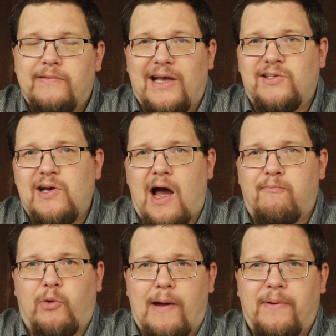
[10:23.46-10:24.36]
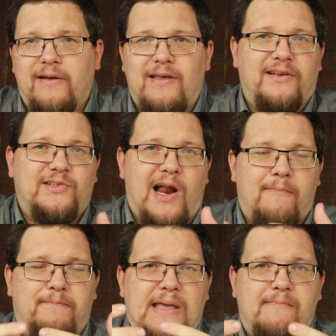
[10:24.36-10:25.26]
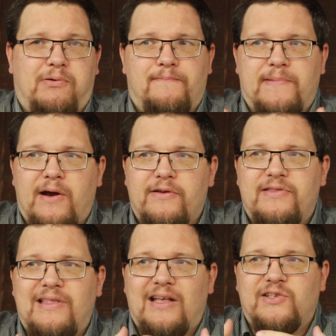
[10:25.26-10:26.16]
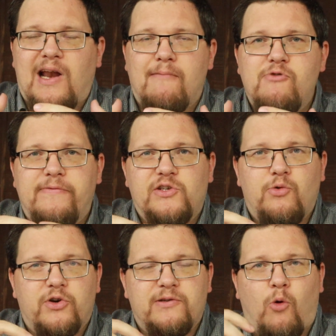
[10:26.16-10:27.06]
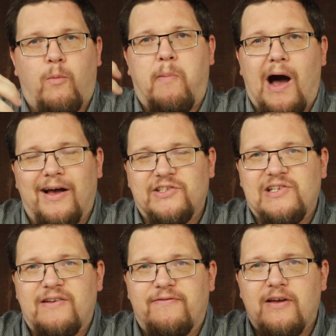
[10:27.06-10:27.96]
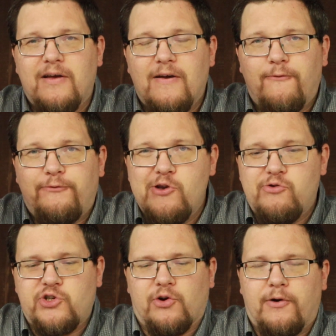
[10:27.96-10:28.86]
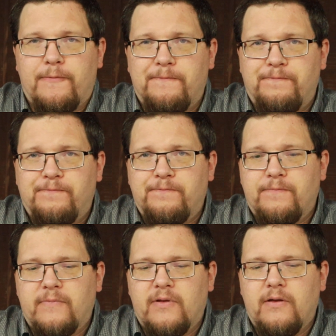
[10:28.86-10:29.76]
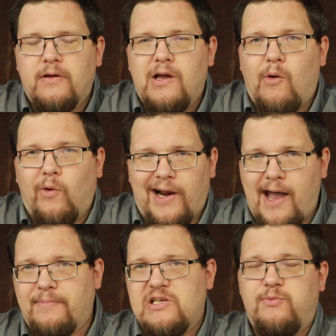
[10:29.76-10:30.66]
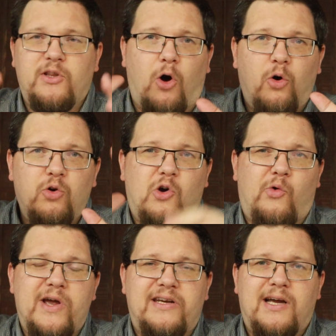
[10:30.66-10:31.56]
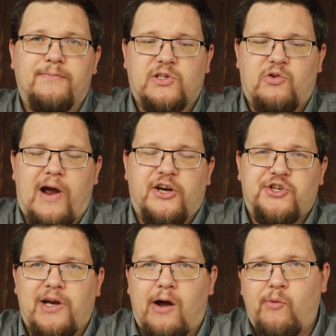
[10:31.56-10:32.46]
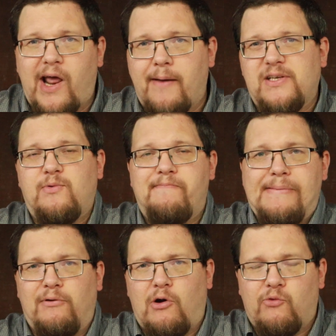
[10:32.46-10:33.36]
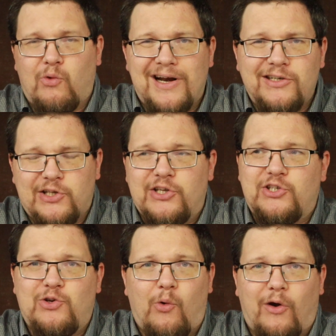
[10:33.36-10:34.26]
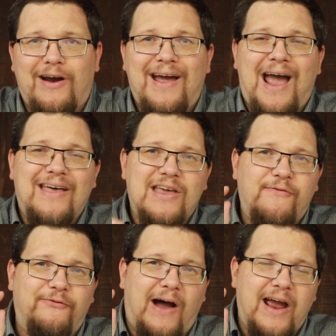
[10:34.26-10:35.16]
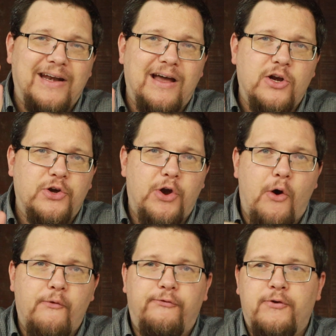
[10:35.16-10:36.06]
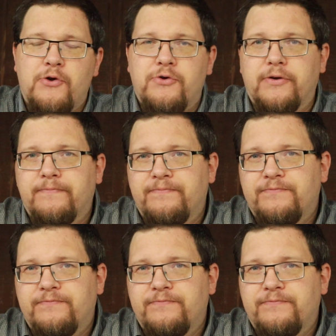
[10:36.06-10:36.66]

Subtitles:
That's not prepping, that's not being prepared, and that's not moving towards a more positive future. What happens when the whole grid comes crashing down? What happens when people go running to the store and they find no food?